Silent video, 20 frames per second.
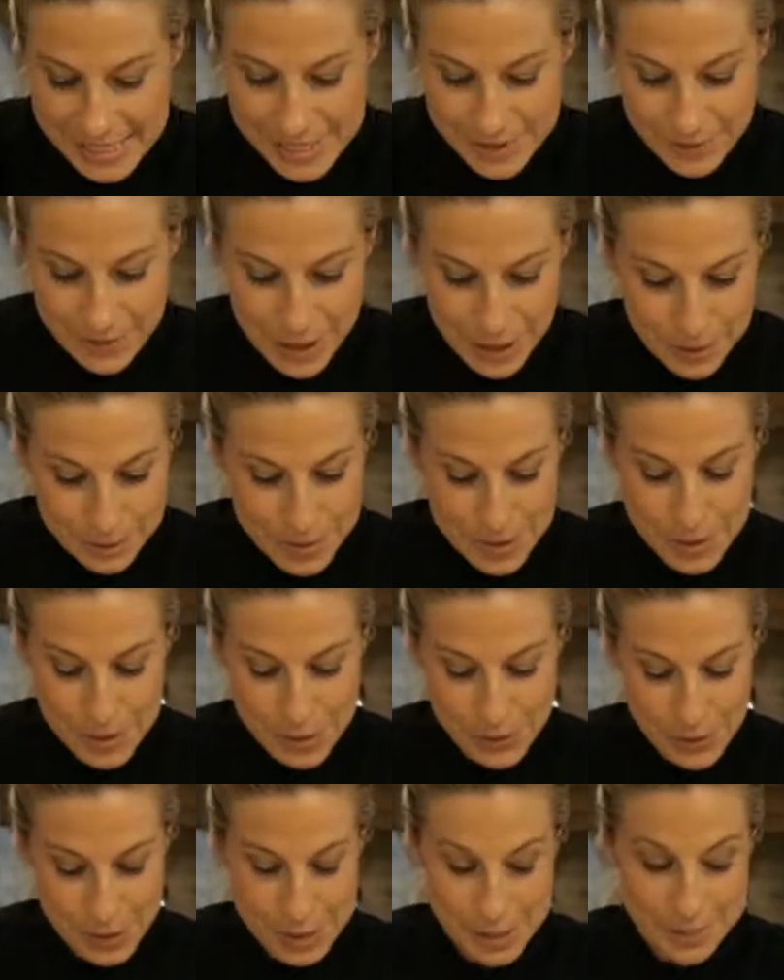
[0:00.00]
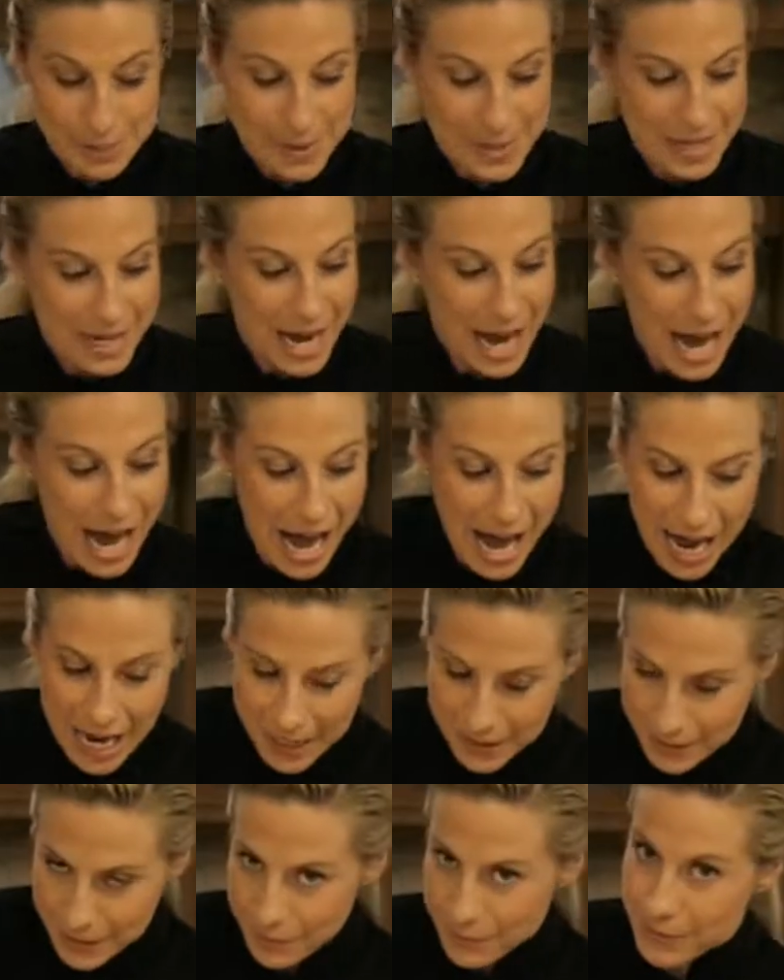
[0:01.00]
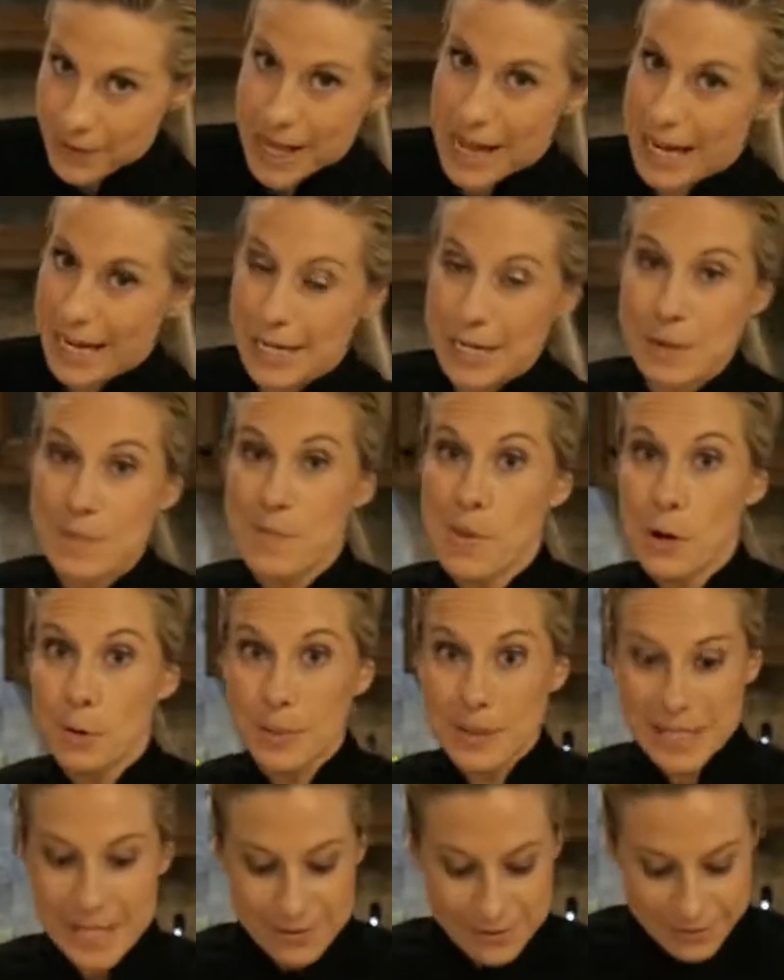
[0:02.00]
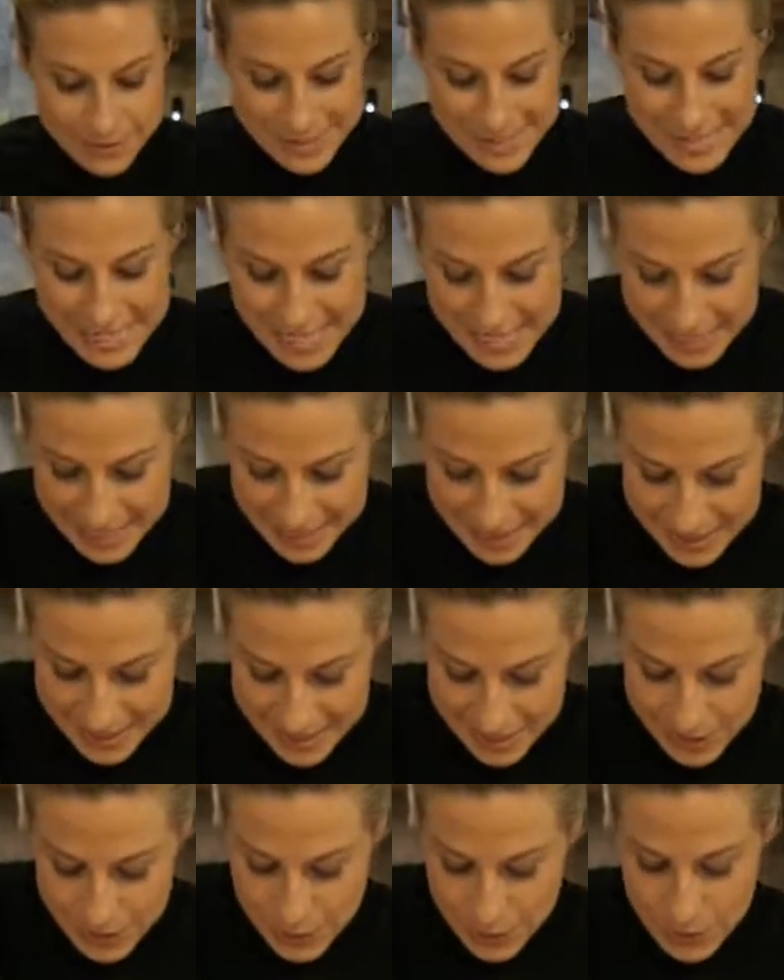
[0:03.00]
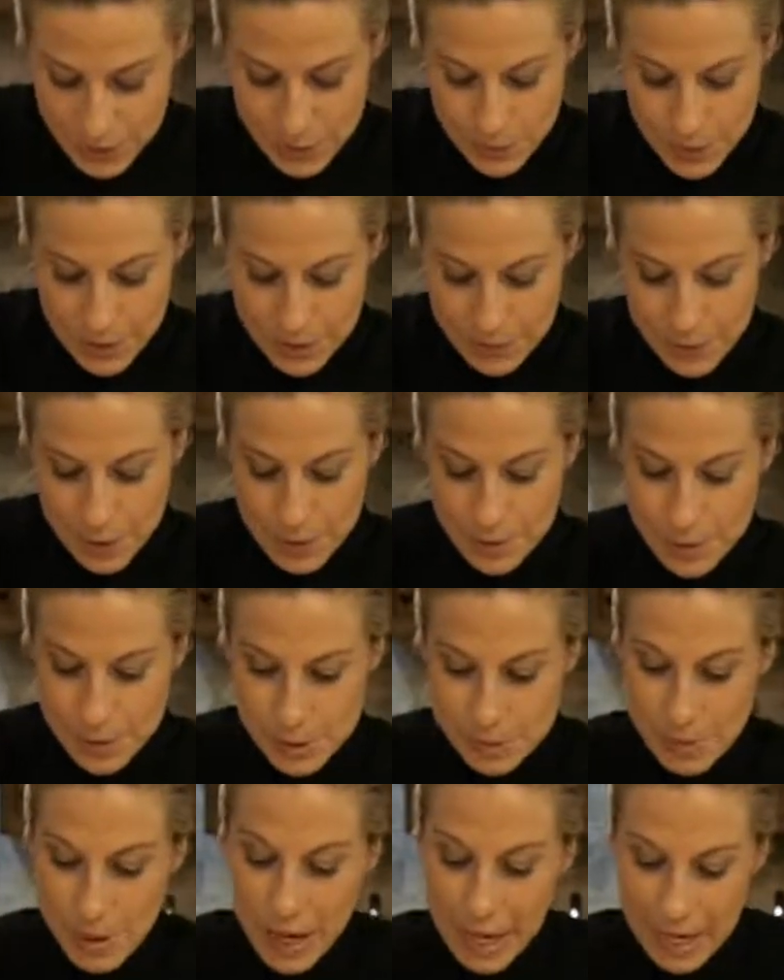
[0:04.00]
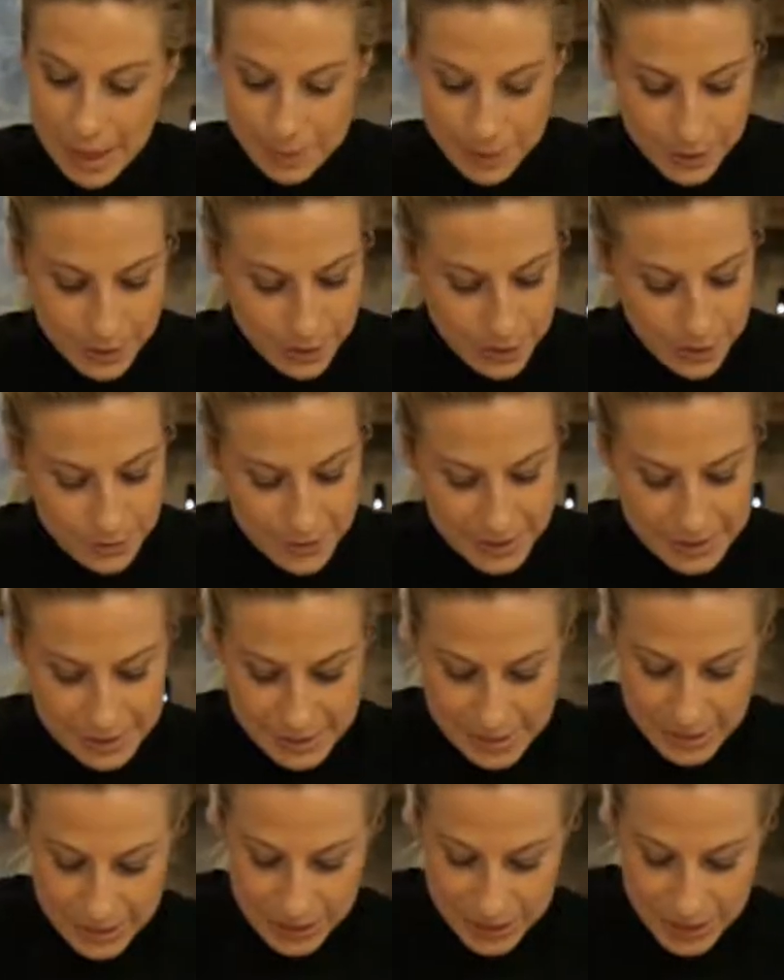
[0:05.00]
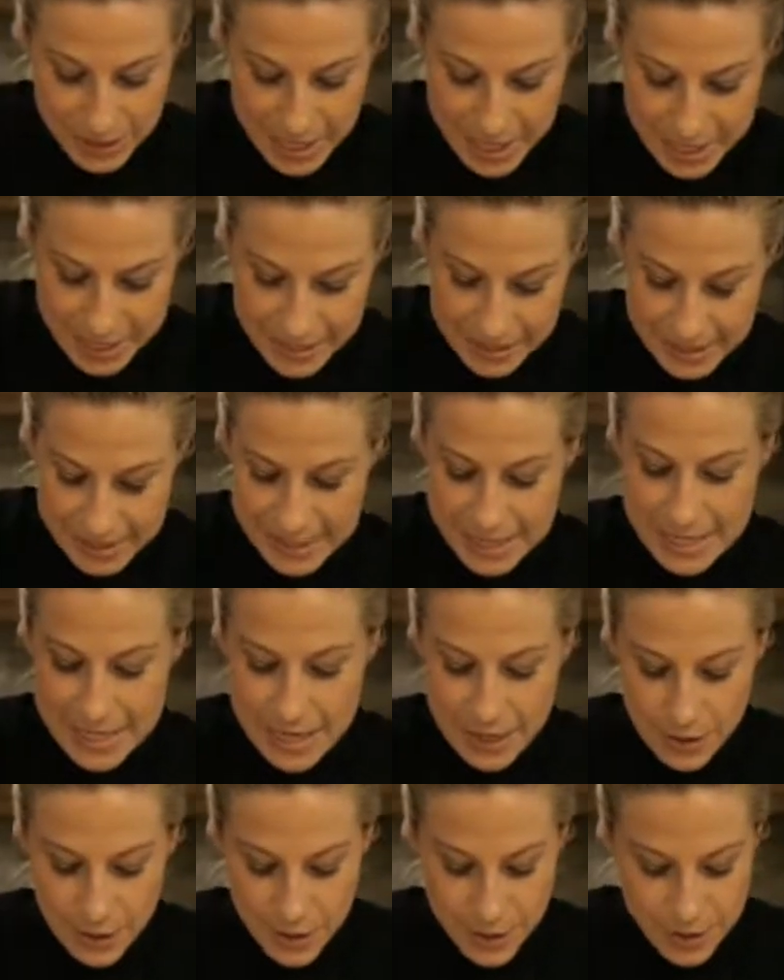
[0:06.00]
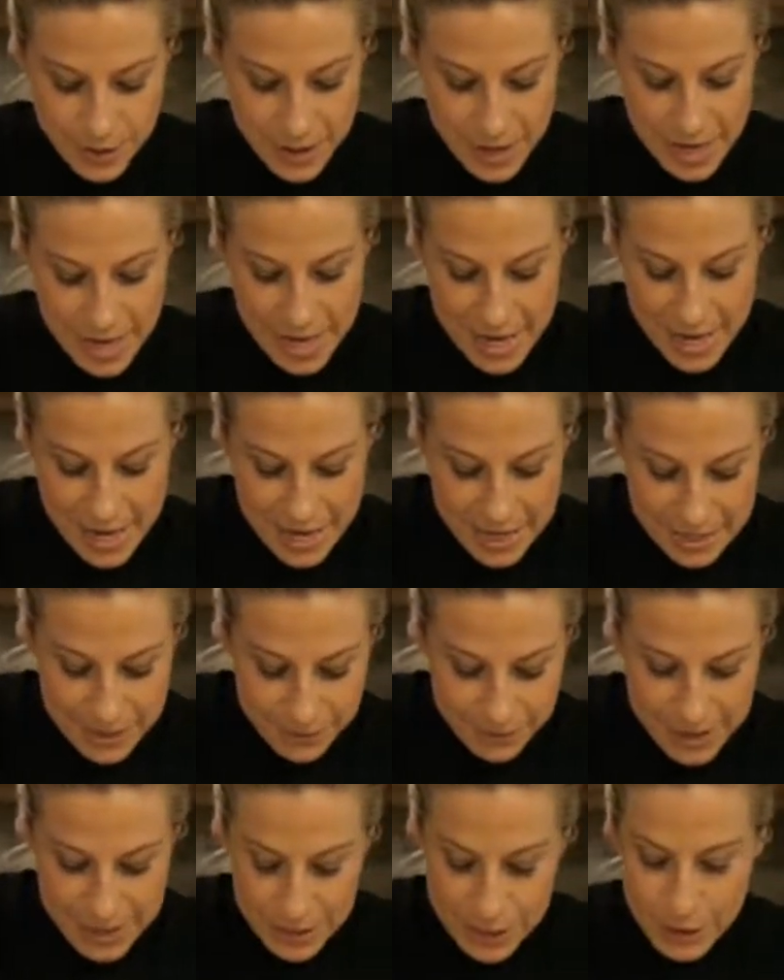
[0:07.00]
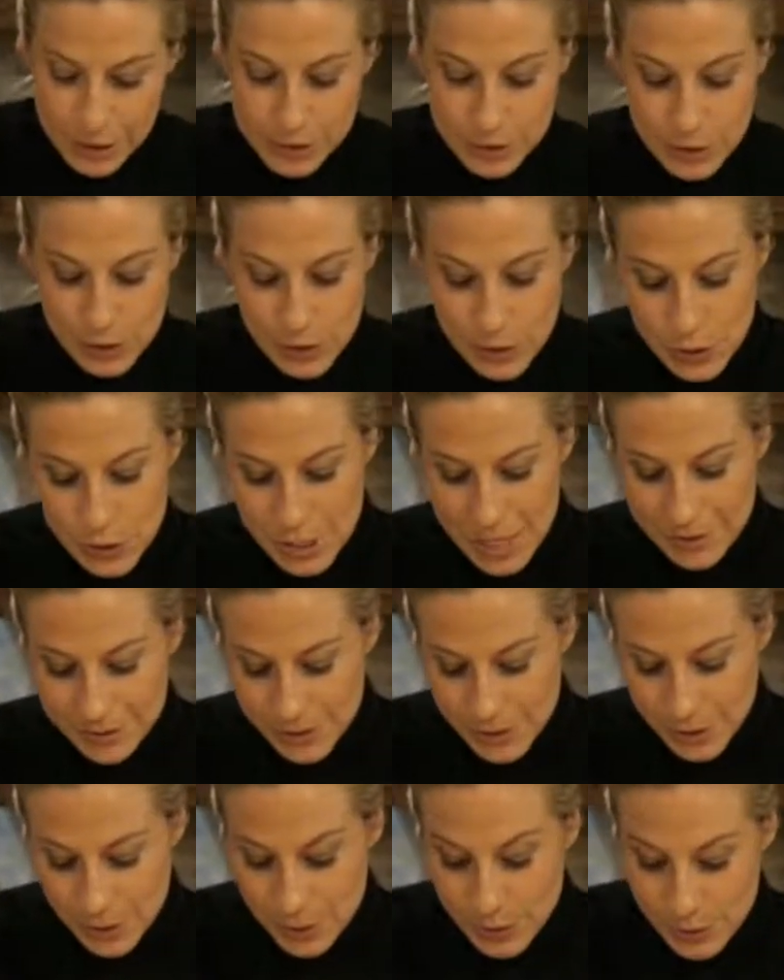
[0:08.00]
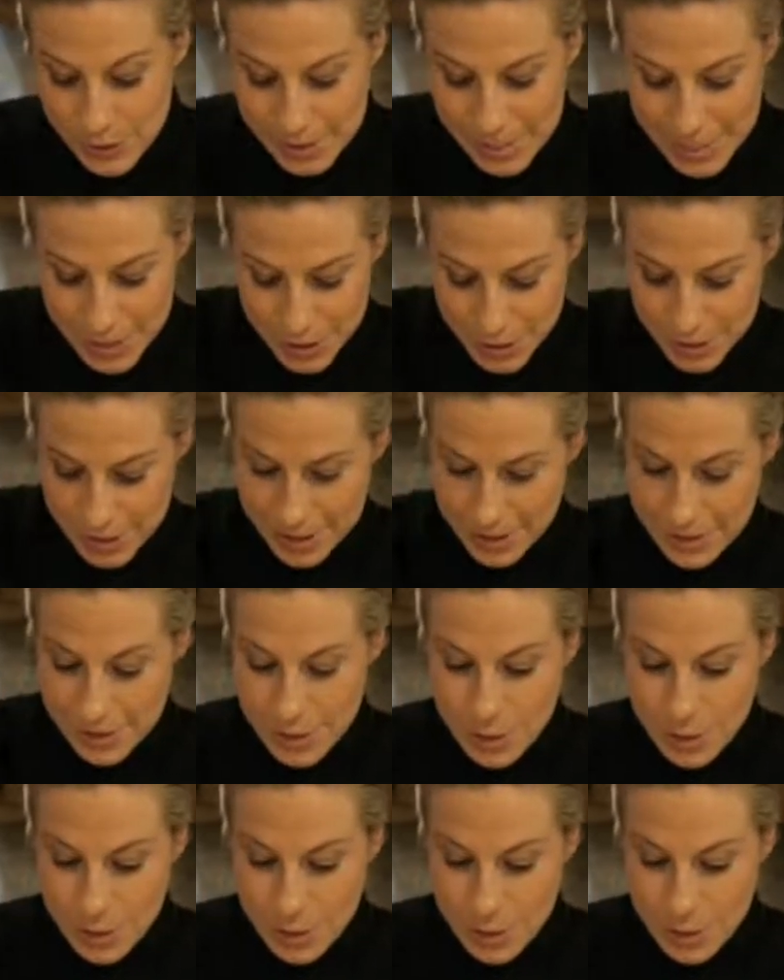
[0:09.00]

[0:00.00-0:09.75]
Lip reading: developed this recipe on the fly in a moment of need during one of our most popular events here at Hilton Health, an event called Two Chefs, Two Stations.